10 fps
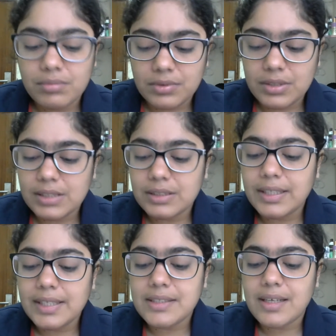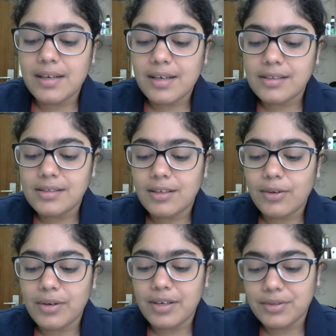just get a nice
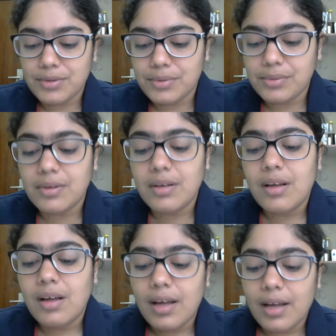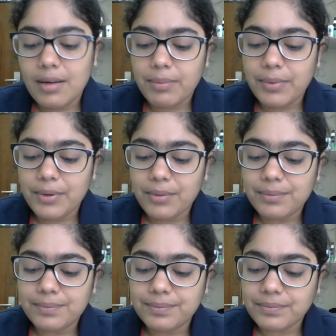lawyer to help you.
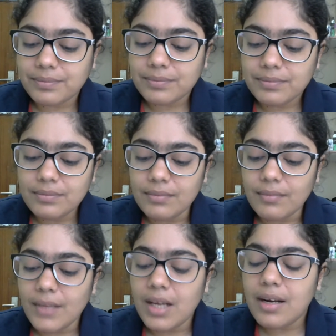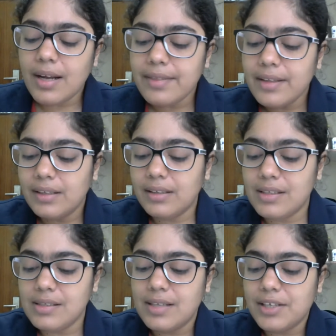Nothing in
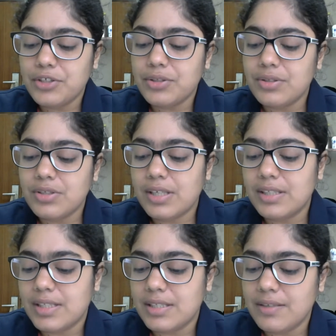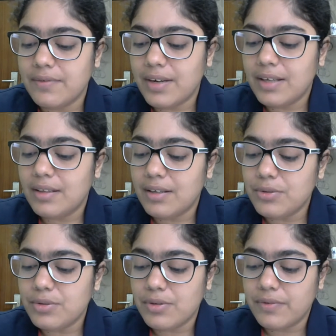this section shall justify the
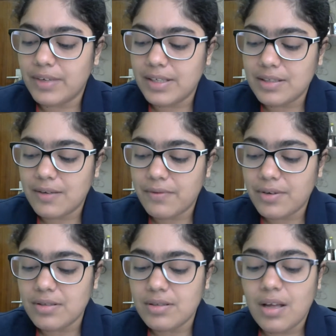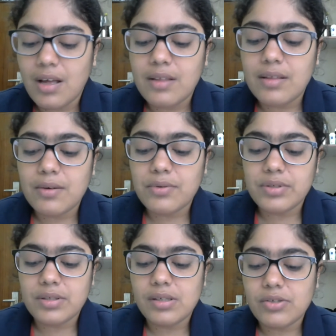use of greater force than
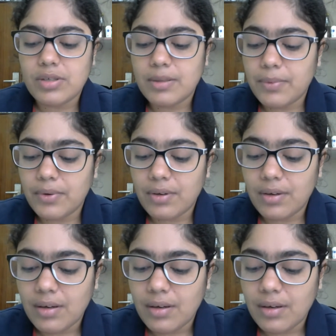was reasonable.